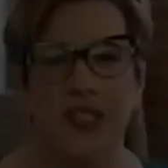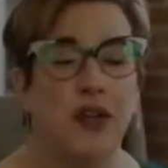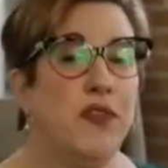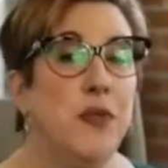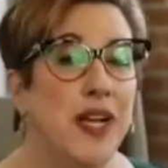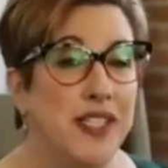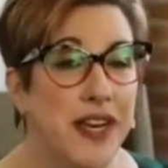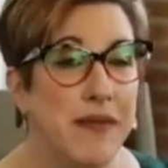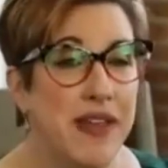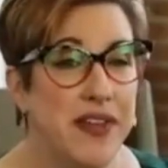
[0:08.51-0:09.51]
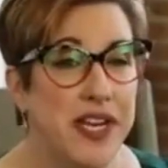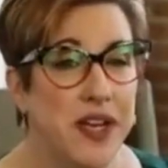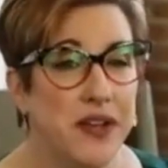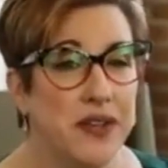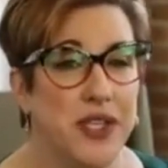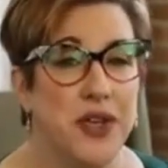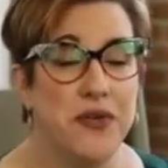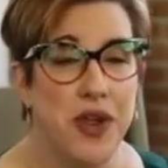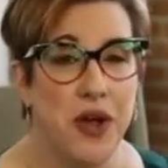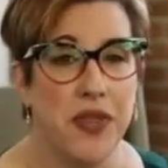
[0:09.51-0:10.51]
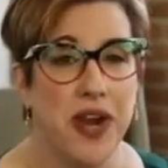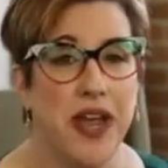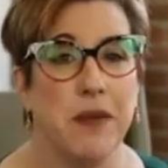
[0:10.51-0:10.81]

So if you watched any of my videos, you know that I